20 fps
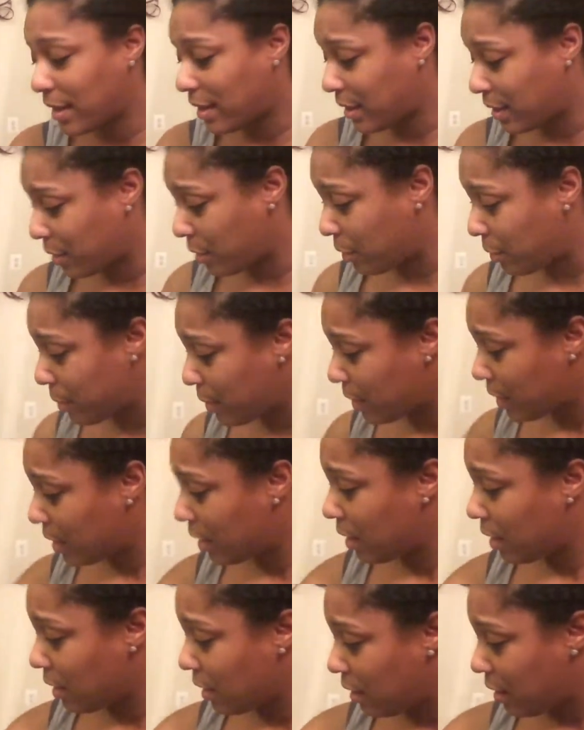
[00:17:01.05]
soap
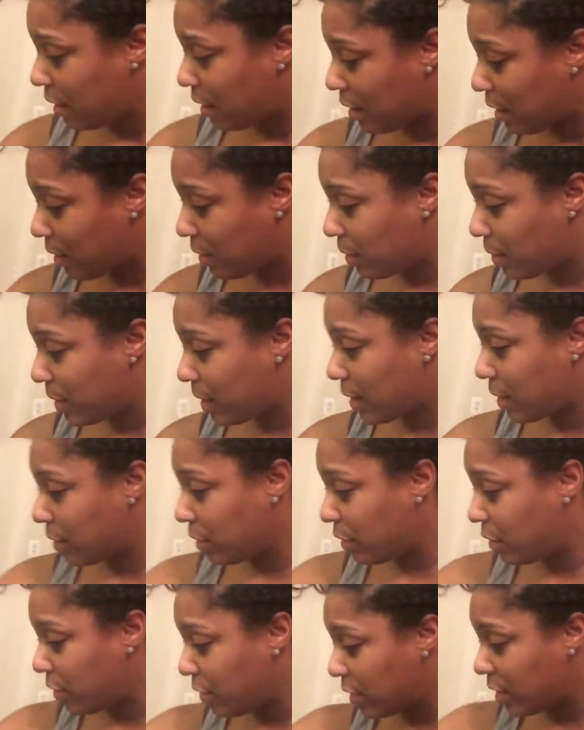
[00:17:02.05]
the
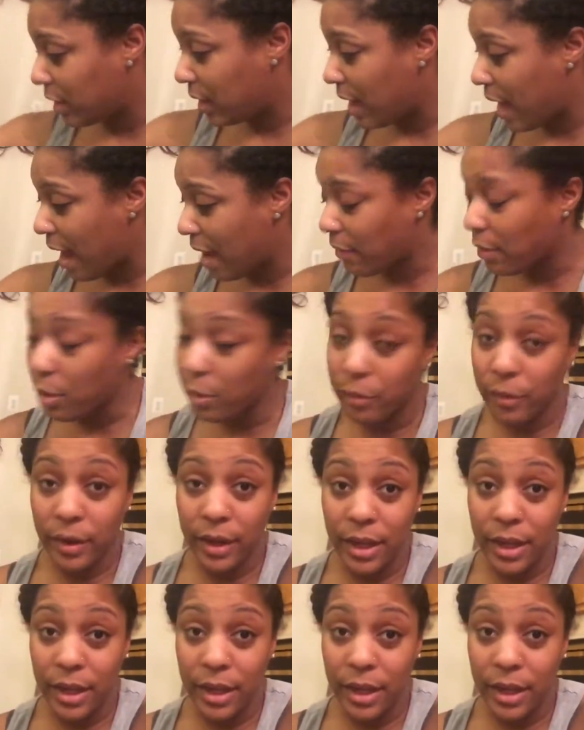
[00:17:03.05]
hotels usually have over